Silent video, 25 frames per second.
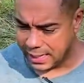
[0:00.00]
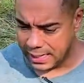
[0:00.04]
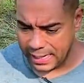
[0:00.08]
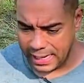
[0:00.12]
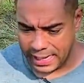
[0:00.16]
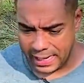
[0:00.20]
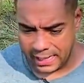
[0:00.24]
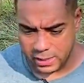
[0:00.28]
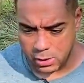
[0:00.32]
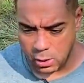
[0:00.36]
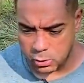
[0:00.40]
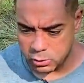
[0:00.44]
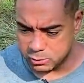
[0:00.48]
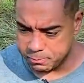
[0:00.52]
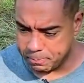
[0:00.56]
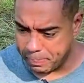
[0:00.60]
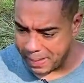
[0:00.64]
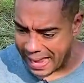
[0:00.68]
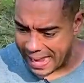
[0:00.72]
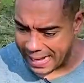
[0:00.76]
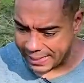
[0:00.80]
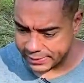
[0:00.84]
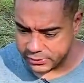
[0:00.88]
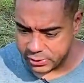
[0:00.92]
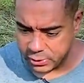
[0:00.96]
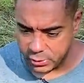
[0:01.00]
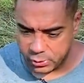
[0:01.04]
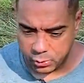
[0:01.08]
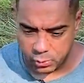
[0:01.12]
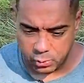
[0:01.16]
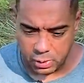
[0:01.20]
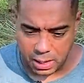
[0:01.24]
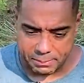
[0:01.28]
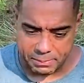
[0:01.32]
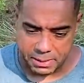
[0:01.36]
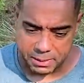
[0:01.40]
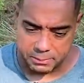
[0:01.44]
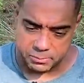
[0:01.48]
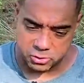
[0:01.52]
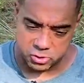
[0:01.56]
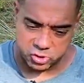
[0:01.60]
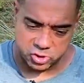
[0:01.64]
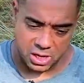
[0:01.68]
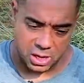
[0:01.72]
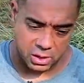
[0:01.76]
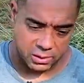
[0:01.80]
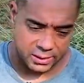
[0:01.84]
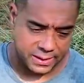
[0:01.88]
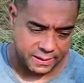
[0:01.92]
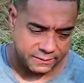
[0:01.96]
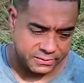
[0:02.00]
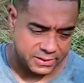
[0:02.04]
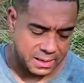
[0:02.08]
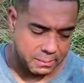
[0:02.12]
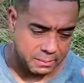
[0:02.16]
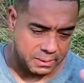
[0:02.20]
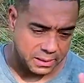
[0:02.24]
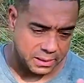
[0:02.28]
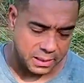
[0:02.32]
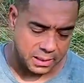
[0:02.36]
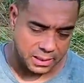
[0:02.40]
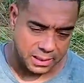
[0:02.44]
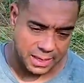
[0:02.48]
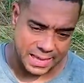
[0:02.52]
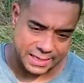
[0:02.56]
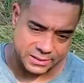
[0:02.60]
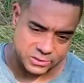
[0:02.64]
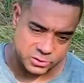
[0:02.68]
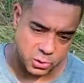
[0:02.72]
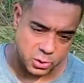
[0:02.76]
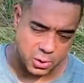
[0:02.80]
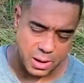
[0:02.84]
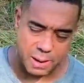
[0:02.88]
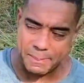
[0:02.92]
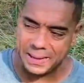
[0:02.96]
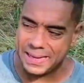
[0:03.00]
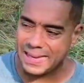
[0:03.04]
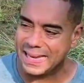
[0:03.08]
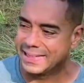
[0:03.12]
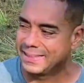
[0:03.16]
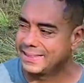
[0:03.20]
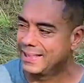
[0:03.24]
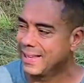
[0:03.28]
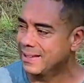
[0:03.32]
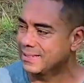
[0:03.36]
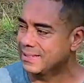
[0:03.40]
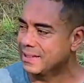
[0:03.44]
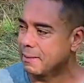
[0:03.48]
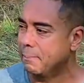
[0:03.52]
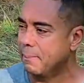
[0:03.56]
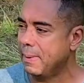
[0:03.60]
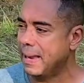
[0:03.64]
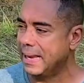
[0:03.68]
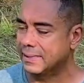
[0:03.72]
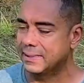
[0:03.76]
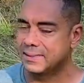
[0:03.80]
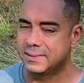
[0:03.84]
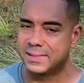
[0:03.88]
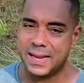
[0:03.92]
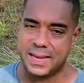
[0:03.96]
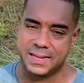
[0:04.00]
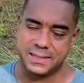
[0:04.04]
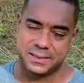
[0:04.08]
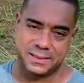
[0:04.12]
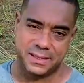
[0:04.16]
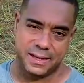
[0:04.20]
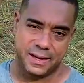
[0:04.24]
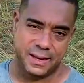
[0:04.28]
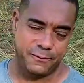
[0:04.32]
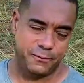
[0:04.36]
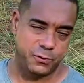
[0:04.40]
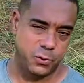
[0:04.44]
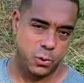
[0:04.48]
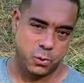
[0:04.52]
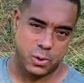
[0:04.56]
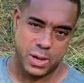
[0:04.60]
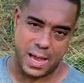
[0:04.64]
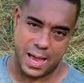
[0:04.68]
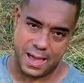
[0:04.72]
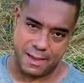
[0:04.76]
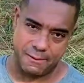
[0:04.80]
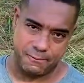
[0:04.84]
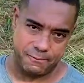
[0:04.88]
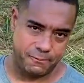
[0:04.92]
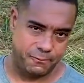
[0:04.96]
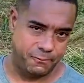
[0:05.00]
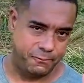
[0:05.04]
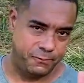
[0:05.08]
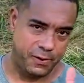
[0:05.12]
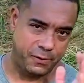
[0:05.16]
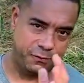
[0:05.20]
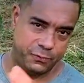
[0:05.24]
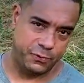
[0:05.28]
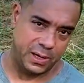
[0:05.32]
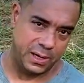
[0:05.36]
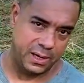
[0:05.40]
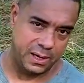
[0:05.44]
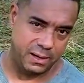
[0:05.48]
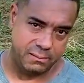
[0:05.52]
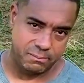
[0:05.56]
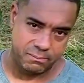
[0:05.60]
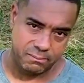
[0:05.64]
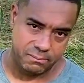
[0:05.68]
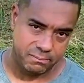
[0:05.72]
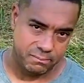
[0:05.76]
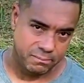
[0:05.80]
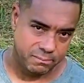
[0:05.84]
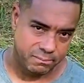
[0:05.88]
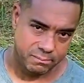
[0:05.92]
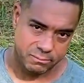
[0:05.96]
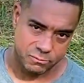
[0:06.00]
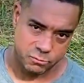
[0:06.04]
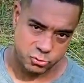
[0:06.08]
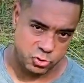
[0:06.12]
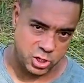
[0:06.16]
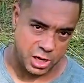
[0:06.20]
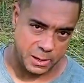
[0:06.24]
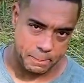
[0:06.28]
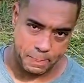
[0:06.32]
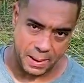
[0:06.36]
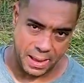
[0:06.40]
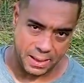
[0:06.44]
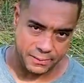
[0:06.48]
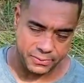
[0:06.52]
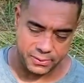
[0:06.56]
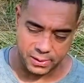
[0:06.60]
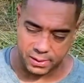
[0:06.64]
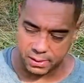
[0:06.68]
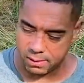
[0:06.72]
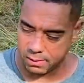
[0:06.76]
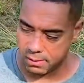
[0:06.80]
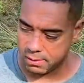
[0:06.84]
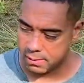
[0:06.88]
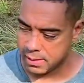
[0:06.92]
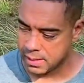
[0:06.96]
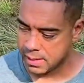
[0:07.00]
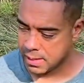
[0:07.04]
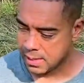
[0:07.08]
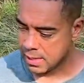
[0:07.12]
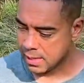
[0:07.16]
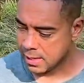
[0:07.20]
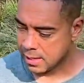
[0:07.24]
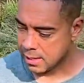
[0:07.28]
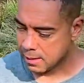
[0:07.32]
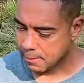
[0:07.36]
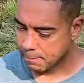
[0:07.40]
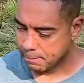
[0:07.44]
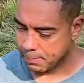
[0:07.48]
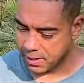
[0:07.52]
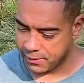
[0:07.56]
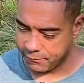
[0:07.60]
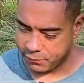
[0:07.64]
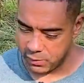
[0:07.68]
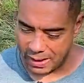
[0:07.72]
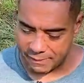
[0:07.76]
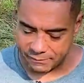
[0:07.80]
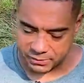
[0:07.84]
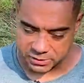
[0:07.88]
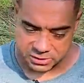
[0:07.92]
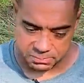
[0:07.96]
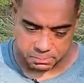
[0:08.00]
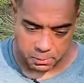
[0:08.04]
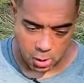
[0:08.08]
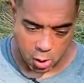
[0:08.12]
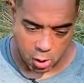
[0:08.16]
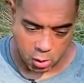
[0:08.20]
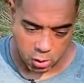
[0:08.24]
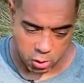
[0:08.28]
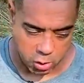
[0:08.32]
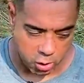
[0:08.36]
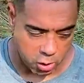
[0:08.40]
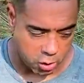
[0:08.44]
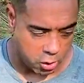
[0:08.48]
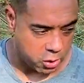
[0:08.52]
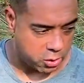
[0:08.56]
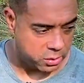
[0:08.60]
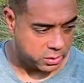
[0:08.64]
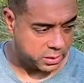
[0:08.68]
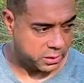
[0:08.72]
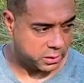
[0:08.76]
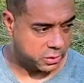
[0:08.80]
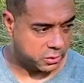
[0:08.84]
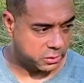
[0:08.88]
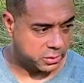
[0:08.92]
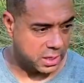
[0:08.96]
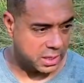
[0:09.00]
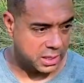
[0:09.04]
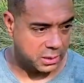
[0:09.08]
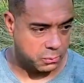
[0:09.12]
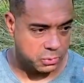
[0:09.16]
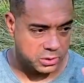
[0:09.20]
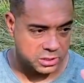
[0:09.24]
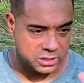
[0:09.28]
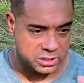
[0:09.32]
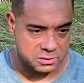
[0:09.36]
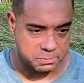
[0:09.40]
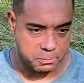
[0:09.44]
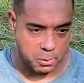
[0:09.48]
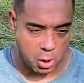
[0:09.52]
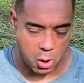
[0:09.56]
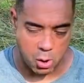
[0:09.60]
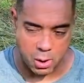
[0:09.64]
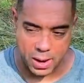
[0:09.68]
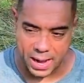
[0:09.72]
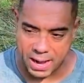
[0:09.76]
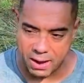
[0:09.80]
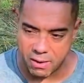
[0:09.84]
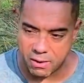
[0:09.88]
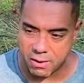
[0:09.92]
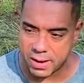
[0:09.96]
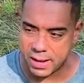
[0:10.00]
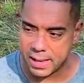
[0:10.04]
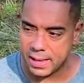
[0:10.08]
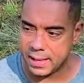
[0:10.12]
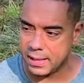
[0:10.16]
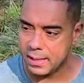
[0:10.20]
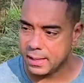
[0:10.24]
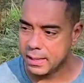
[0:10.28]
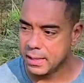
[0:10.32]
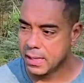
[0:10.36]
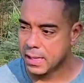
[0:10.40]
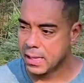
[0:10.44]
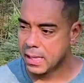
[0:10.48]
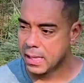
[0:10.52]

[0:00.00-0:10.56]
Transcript: It goes back to, I mean, Michelle gives them an elixir. I mean, it doesn't make sense if you got fifty sheep out there. But if you have a small herd, you're dealing with a small area,